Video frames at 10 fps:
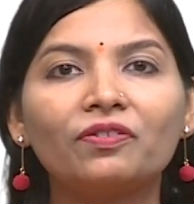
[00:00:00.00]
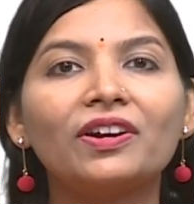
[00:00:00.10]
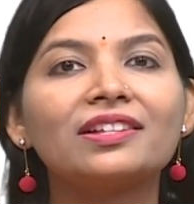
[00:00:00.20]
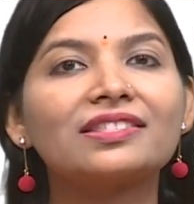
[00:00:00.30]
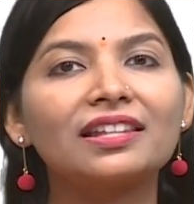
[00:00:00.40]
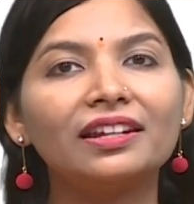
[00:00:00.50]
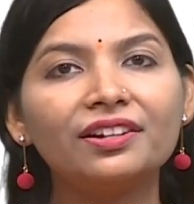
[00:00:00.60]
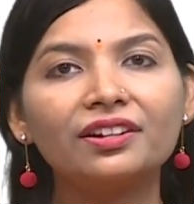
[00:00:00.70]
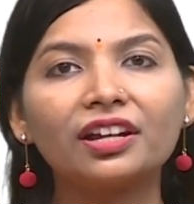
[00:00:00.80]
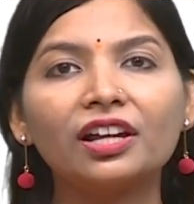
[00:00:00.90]
a
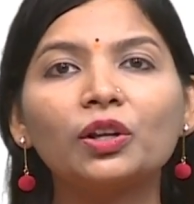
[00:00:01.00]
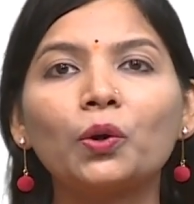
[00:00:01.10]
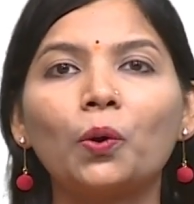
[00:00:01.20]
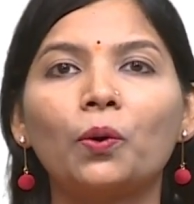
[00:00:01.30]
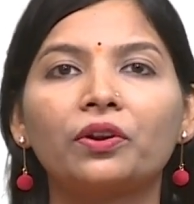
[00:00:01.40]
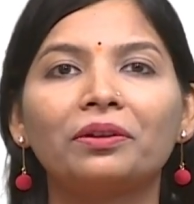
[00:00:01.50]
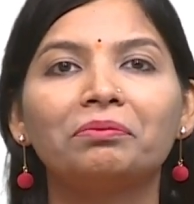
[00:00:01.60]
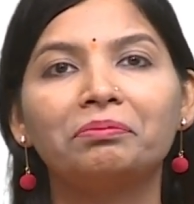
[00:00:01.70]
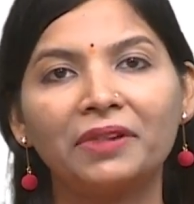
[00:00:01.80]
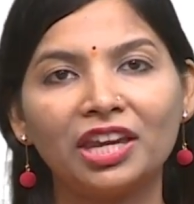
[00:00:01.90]
cylindrical core
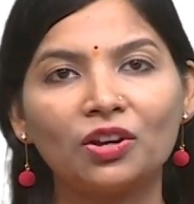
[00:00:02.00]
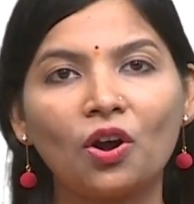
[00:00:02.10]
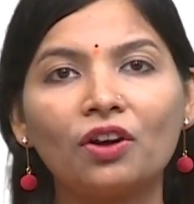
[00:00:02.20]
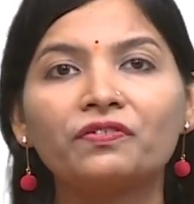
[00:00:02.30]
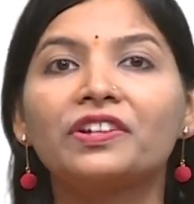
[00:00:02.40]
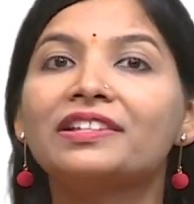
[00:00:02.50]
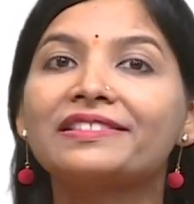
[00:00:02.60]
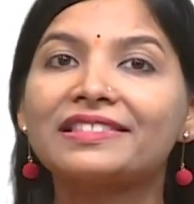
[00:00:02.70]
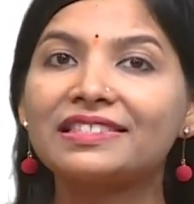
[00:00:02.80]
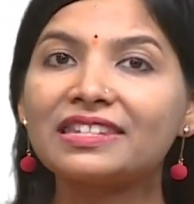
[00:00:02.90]
made of
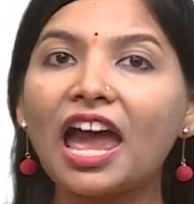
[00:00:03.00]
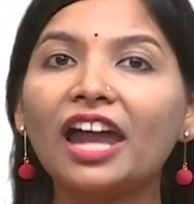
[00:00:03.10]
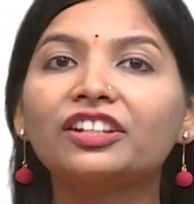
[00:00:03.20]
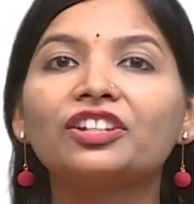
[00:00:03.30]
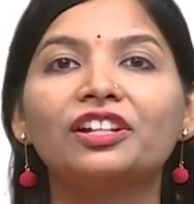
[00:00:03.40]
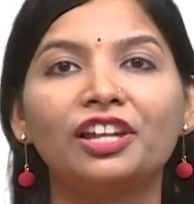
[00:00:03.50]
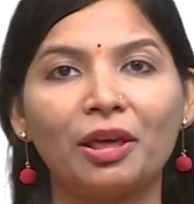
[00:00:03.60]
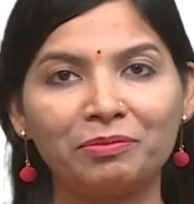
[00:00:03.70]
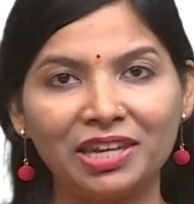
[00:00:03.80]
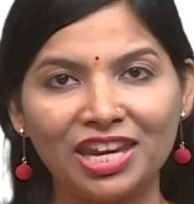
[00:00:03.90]
stacked
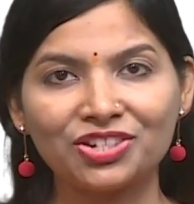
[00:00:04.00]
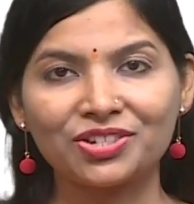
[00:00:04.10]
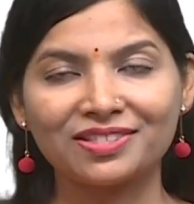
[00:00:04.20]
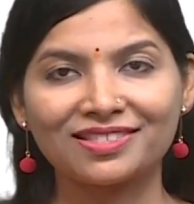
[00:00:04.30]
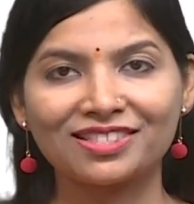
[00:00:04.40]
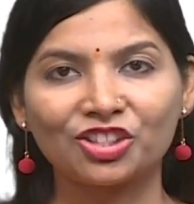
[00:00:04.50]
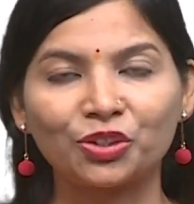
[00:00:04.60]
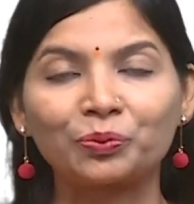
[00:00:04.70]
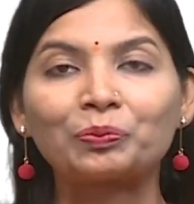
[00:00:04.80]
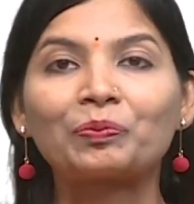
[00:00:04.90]
laminations.
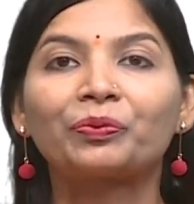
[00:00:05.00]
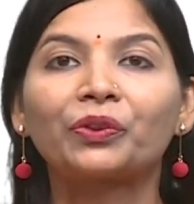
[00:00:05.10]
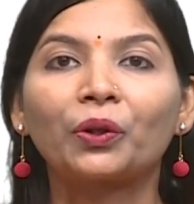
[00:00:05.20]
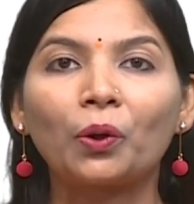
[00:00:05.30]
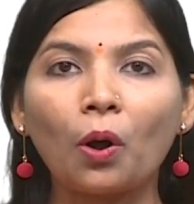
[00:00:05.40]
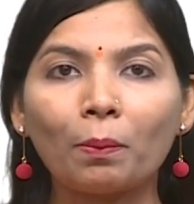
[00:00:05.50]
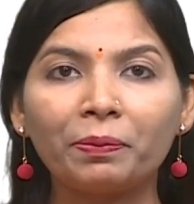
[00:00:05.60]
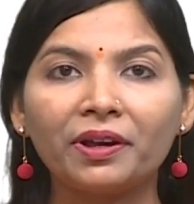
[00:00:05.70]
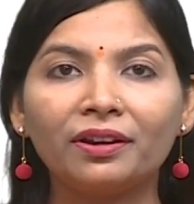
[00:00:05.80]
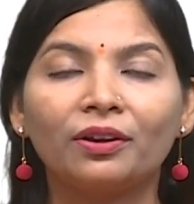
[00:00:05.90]

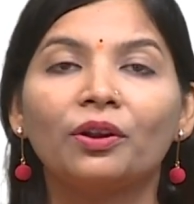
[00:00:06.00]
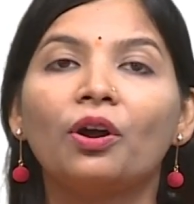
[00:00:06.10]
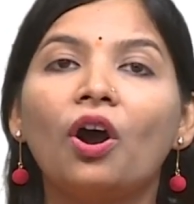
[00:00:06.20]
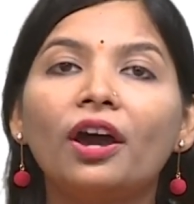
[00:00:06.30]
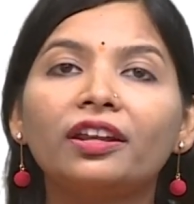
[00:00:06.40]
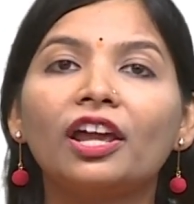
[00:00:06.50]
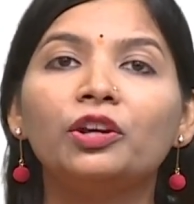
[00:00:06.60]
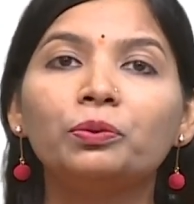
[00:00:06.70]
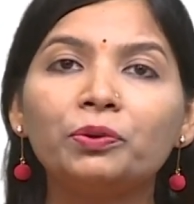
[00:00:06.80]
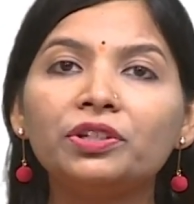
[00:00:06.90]
Copper or
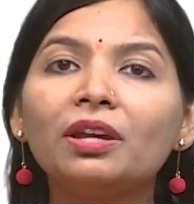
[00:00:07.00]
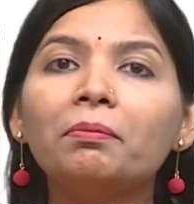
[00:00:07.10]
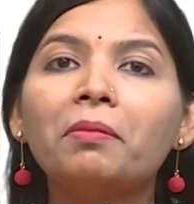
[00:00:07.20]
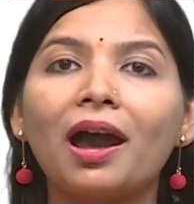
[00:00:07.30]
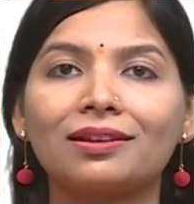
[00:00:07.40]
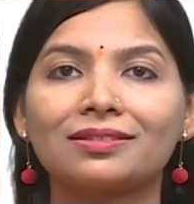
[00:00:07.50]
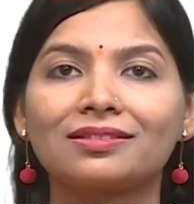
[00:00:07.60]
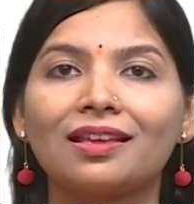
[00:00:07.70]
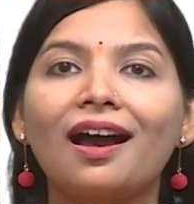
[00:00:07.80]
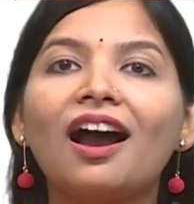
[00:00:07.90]
aluminum bars
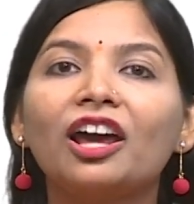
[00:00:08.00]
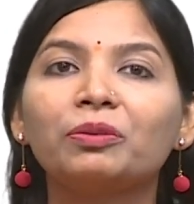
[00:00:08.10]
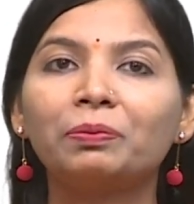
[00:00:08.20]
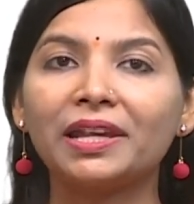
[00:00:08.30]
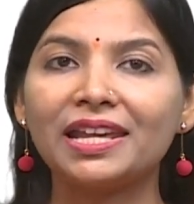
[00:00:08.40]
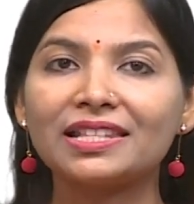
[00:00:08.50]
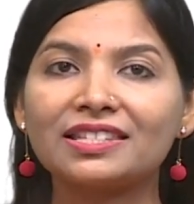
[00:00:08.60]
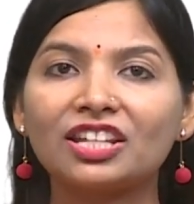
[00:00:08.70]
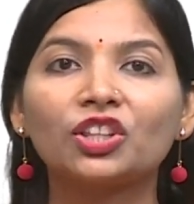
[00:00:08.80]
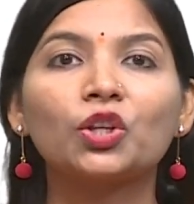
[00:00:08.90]
are
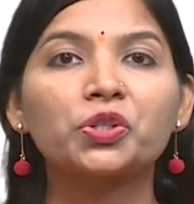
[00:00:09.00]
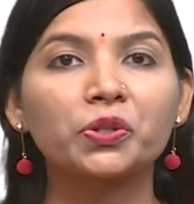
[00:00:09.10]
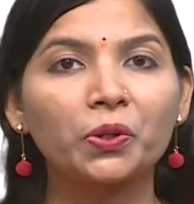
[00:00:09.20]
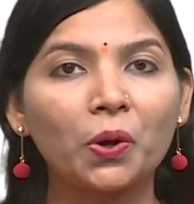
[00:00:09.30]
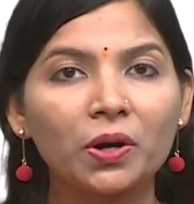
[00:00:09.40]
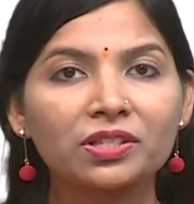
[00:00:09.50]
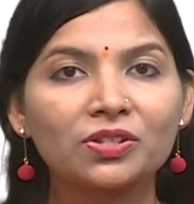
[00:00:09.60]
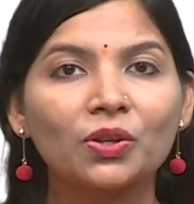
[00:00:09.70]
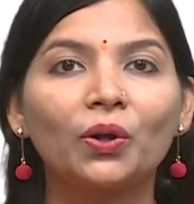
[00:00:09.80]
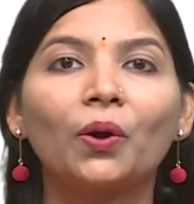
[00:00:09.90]
placed in the
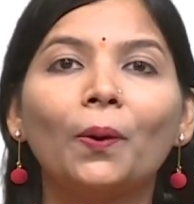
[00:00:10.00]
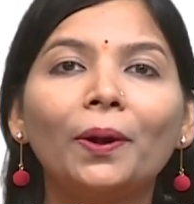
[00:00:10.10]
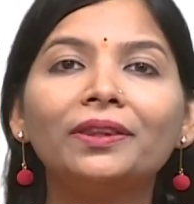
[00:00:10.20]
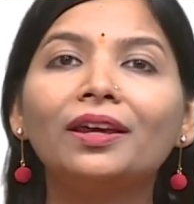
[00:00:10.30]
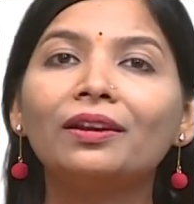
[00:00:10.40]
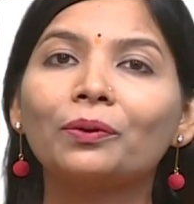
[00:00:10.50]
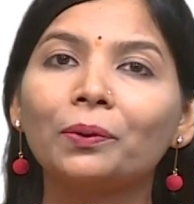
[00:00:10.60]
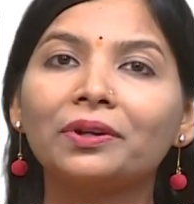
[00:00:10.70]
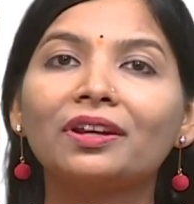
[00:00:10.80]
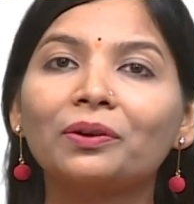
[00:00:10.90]
slots on the
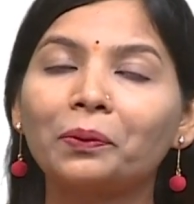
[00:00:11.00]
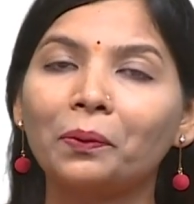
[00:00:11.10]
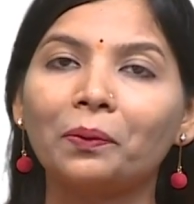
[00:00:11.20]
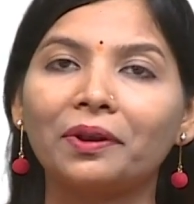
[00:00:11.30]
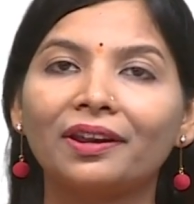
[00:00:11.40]
rotor core